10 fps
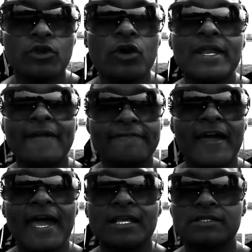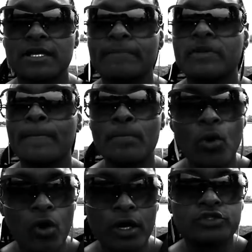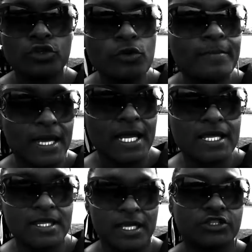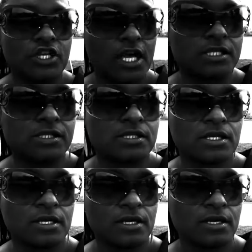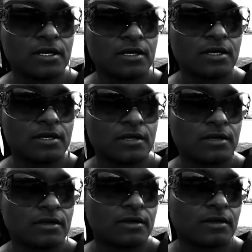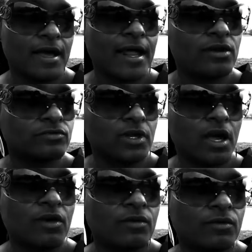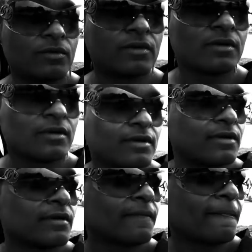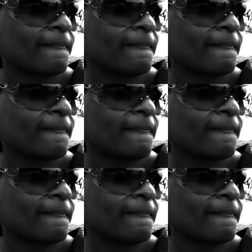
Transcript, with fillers: No, they find something more to do you me think they enjoyed than just. It when you did it? I don't know. I mean, you knew what you was doing.